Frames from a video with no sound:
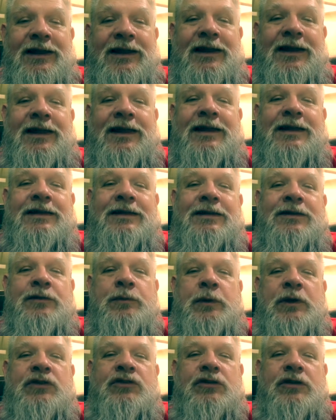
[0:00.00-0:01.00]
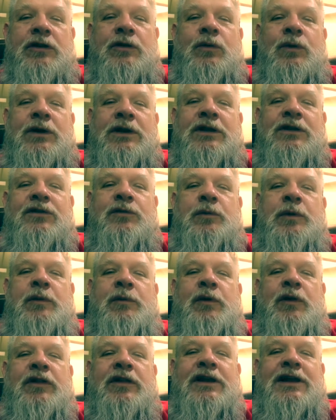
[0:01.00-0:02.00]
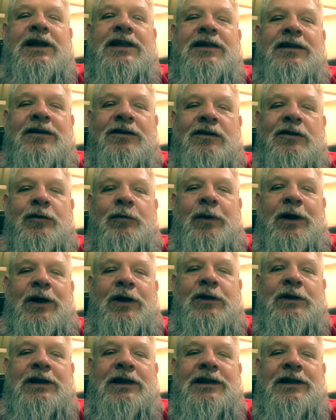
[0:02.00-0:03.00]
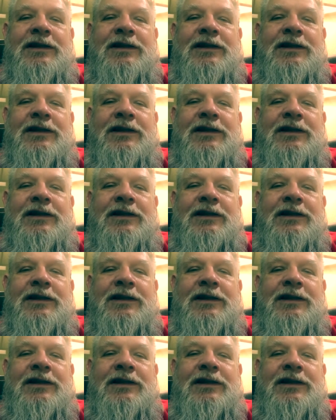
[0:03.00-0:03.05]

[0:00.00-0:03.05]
And especially when it's people that I care about,